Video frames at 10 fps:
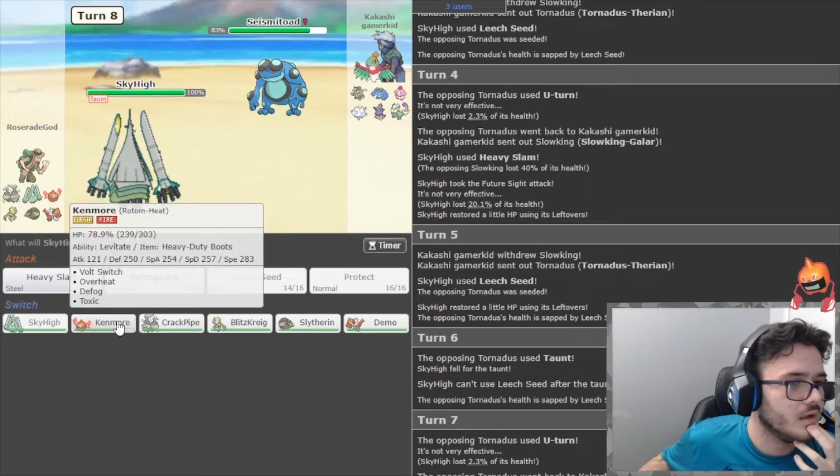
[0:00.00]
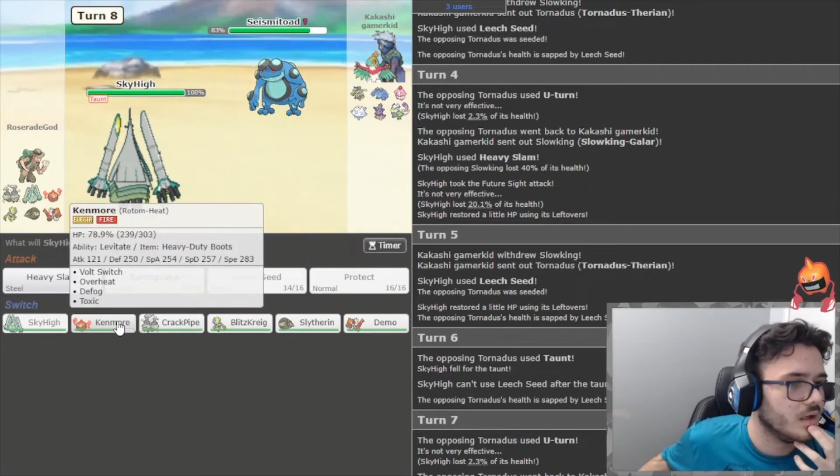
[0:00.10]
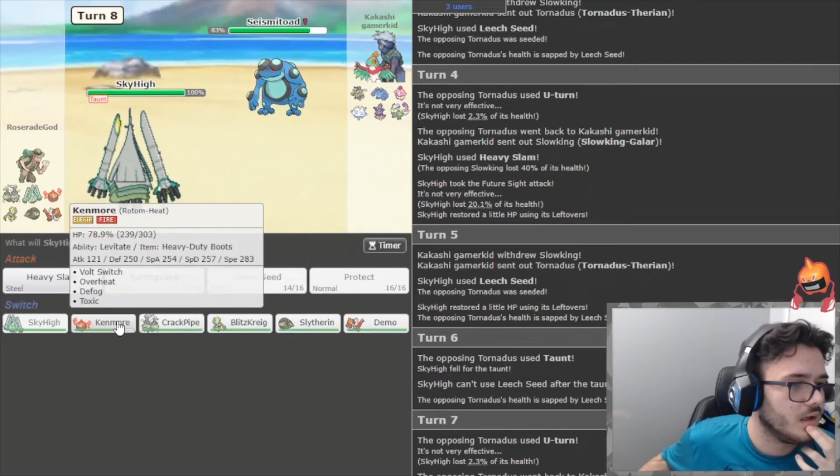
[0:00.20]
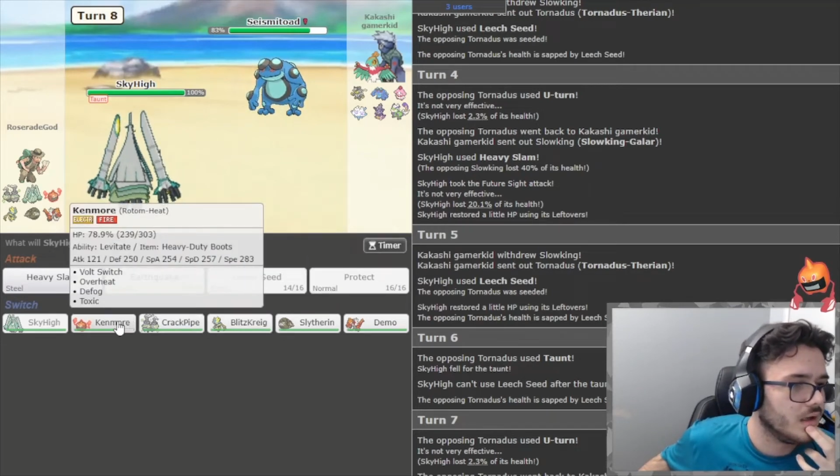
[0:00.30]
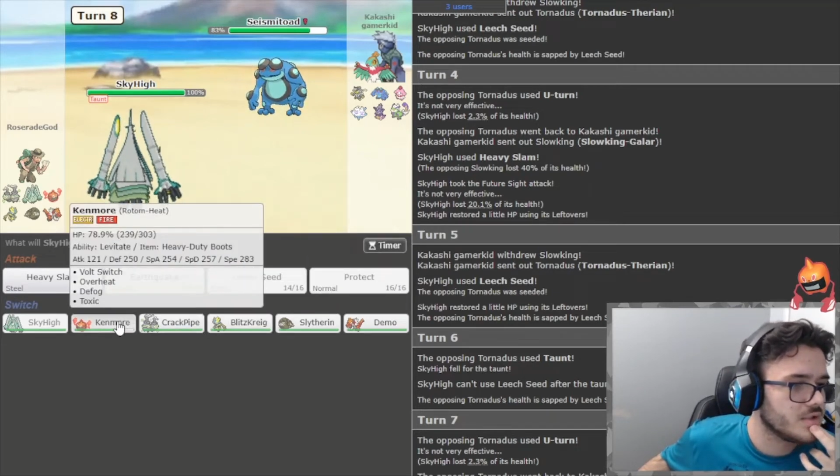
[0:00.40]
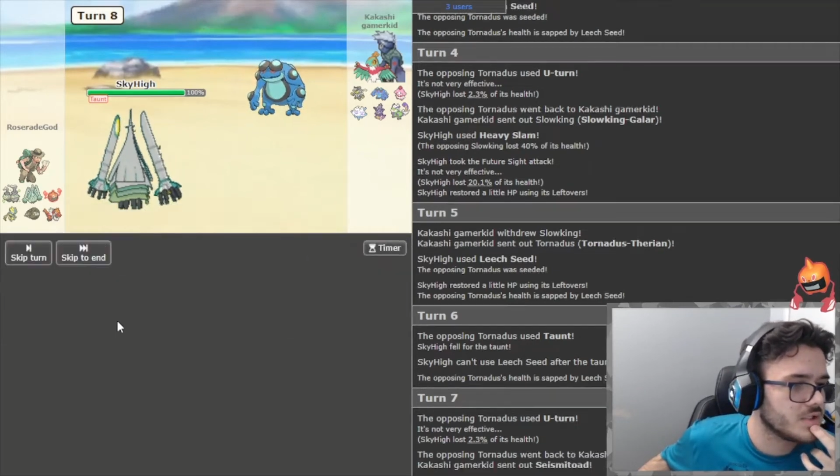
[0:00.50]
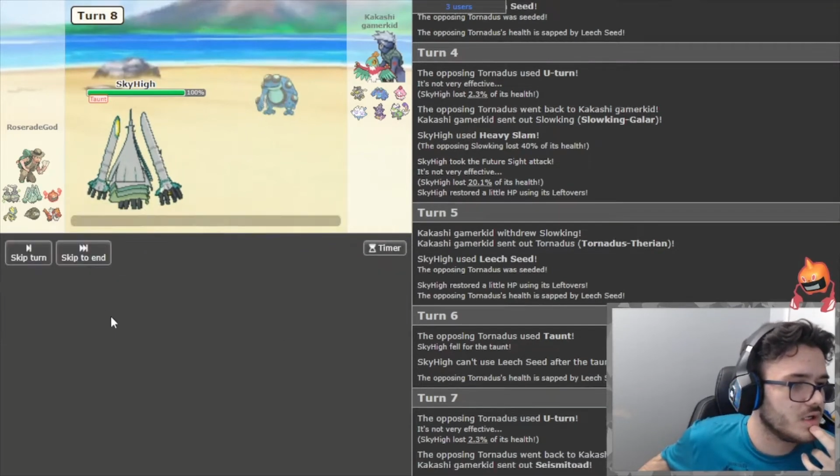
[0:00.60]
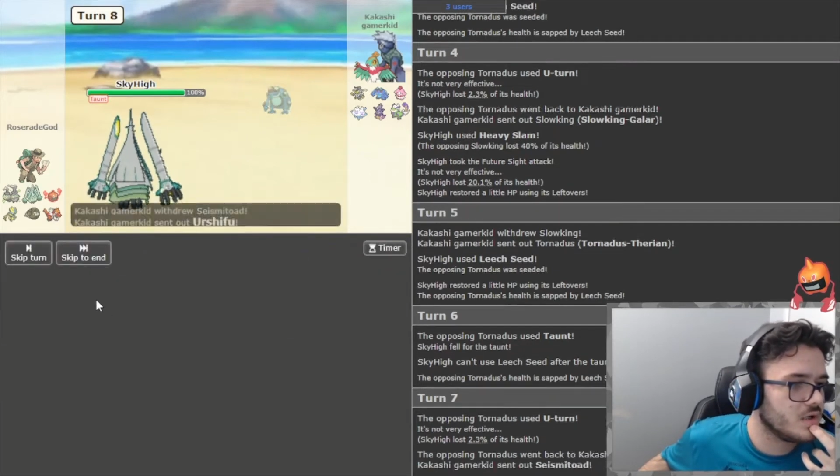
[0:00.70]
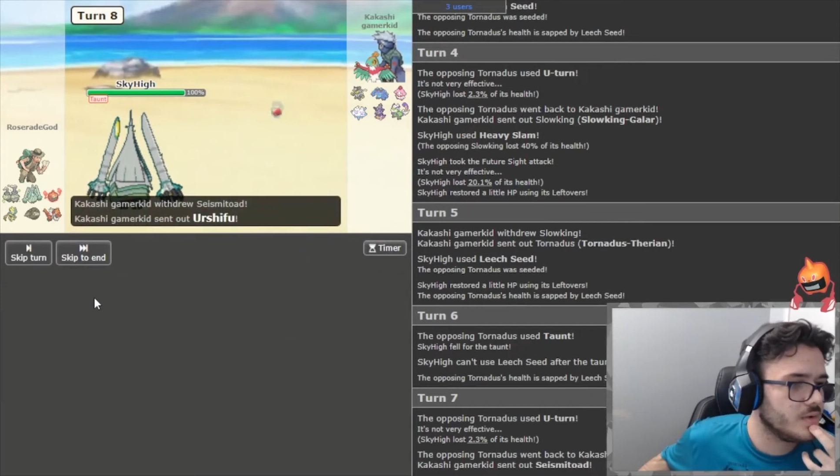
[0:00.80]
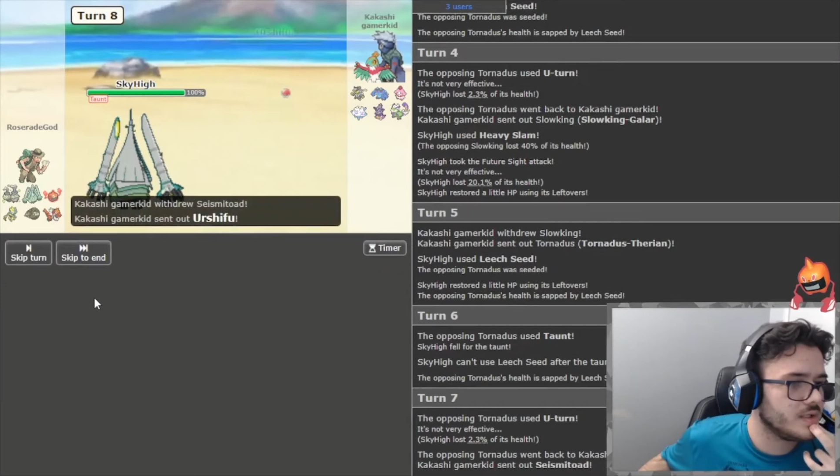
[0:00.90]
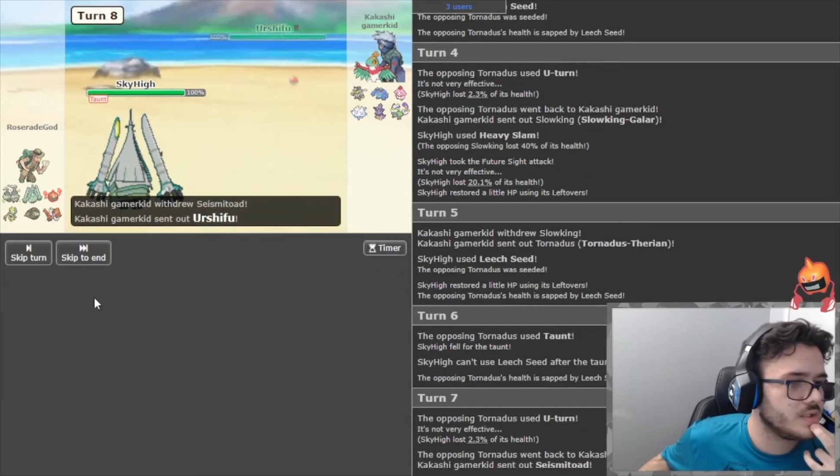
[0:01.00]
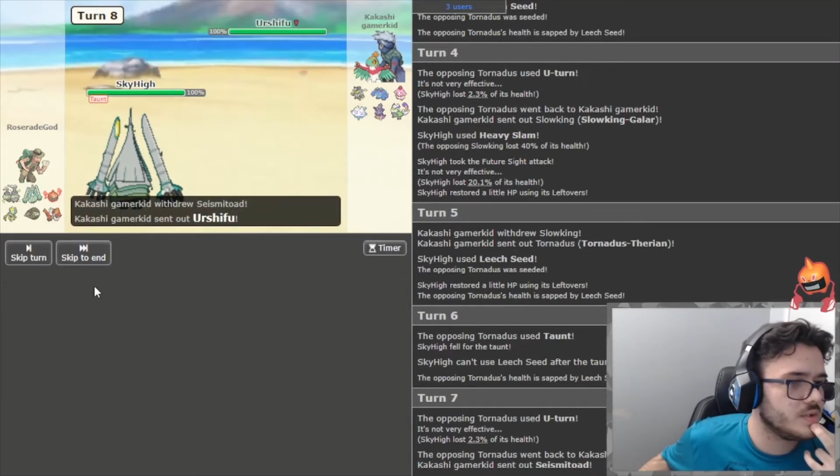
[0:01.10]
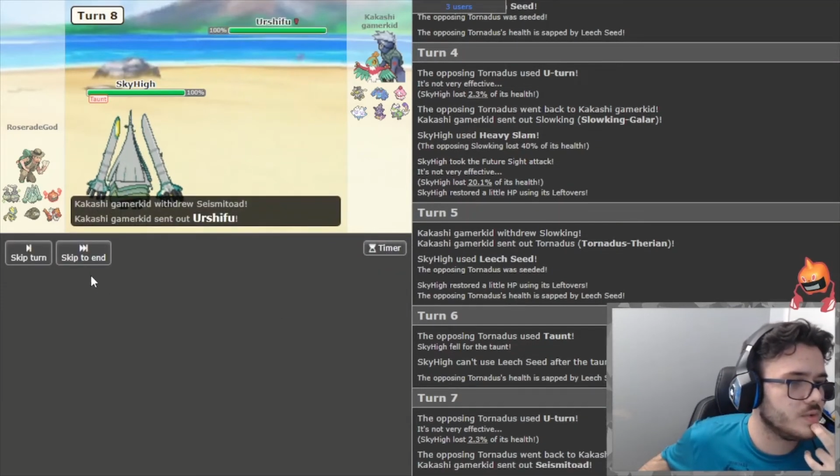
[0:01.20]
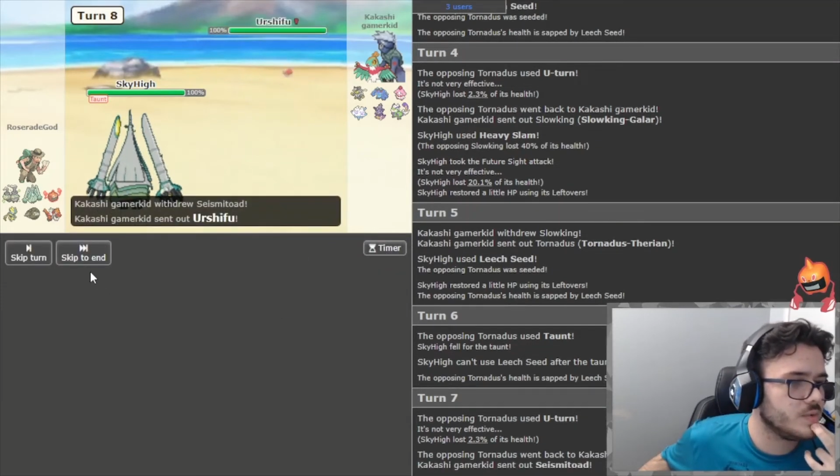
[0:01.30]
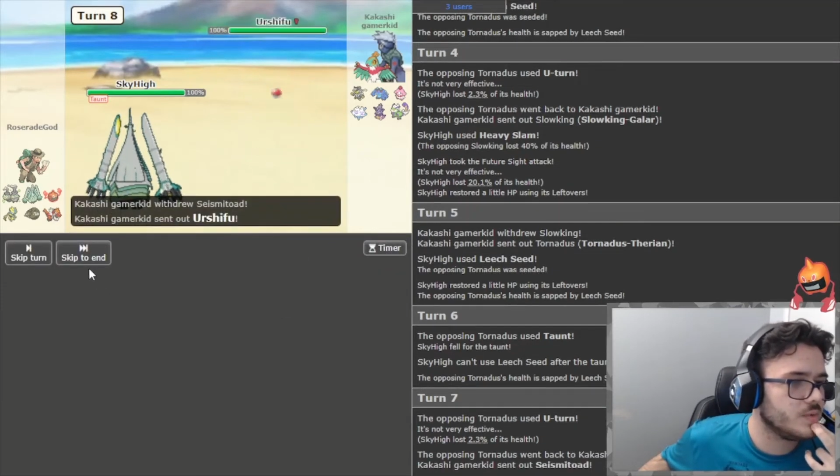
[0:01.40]
I'll just go
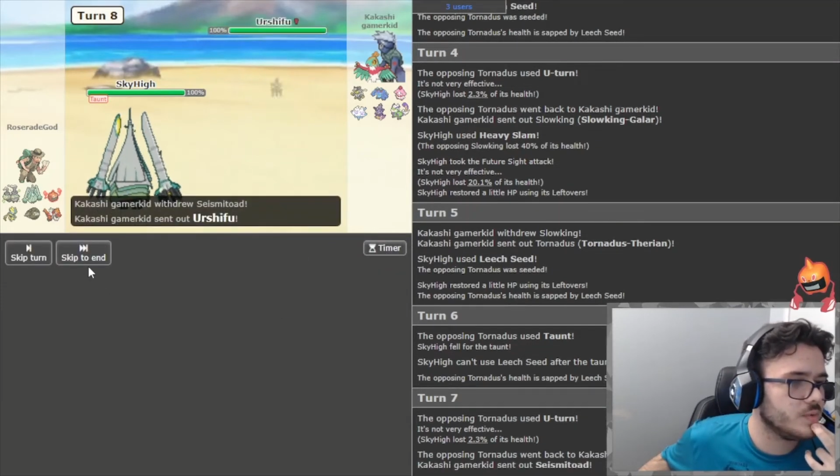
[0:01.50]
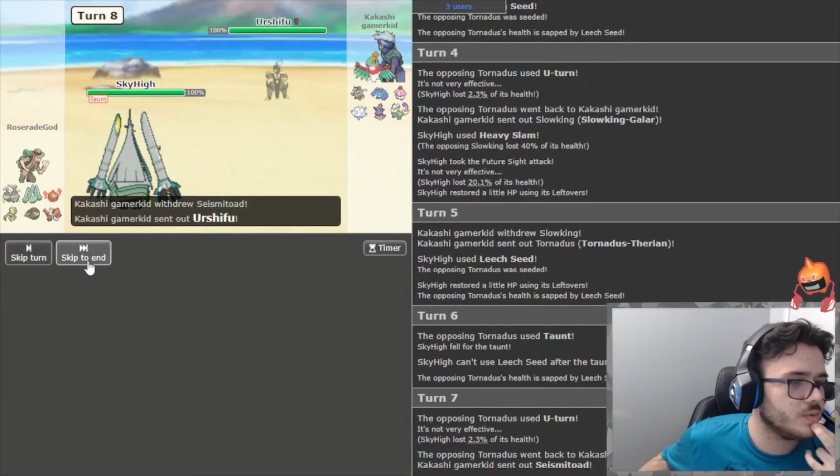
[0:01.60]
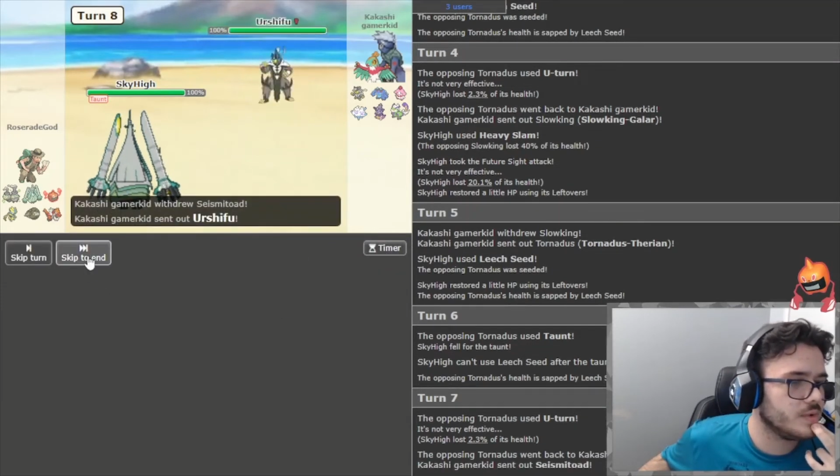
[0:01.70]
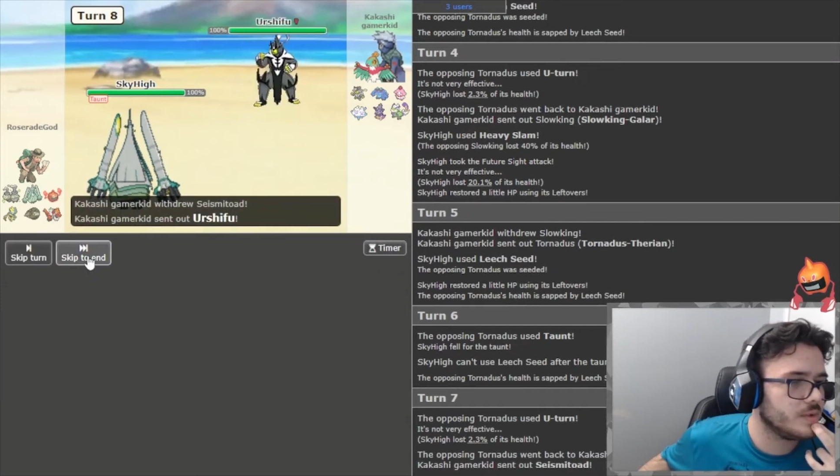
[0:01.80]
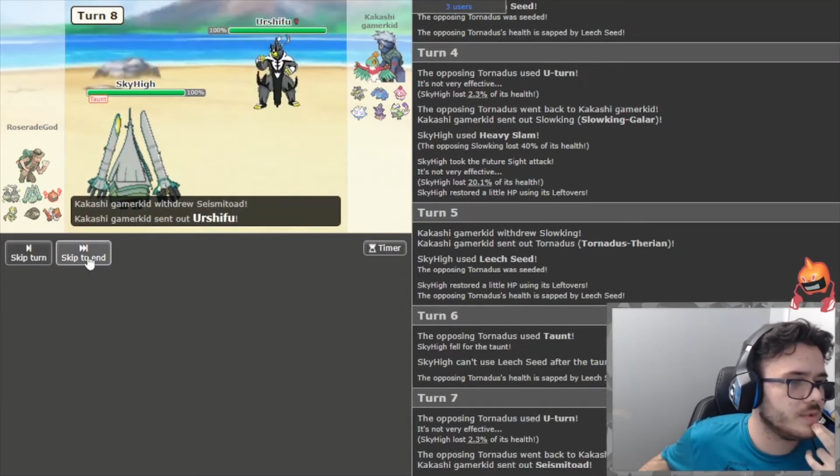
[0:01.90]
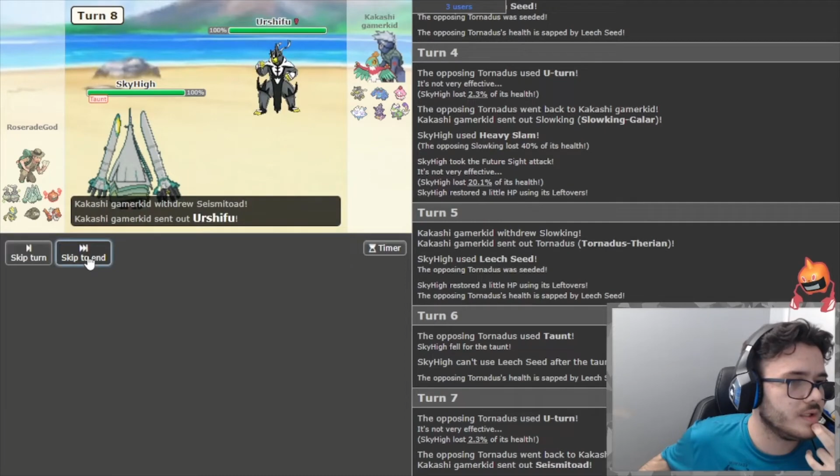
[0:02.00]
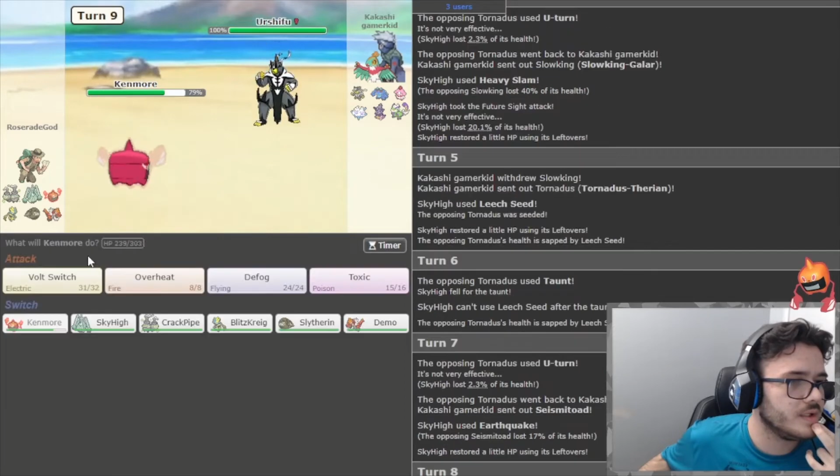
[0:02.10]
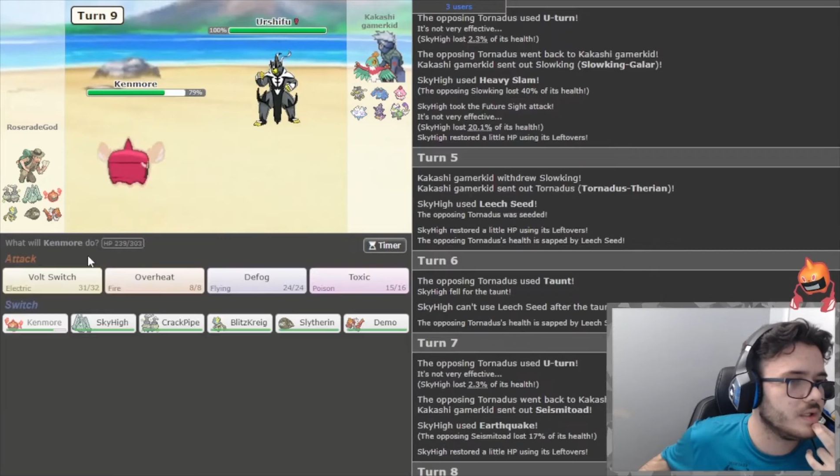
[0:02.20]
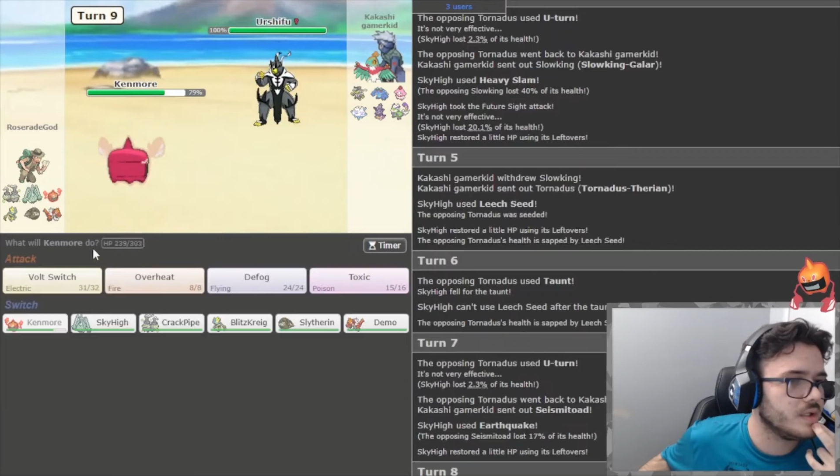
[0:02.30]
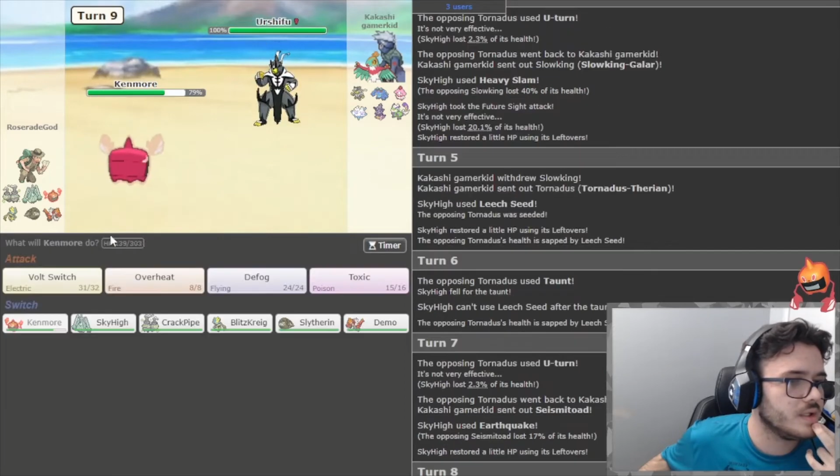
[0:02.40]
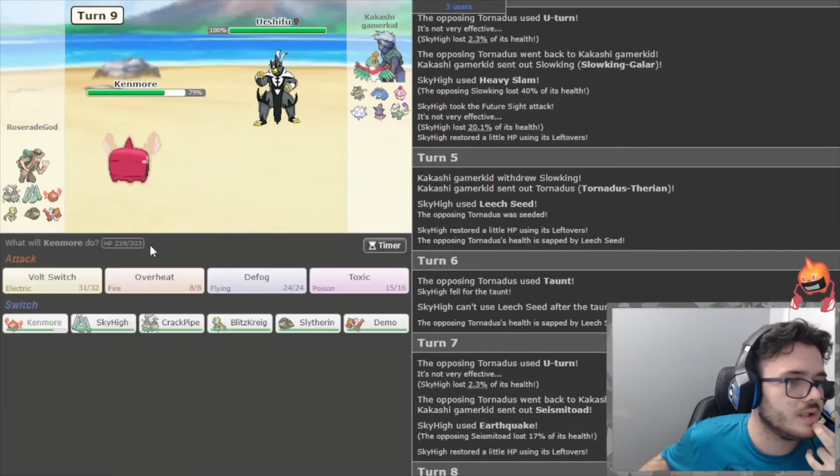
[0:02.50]
into Rotom here.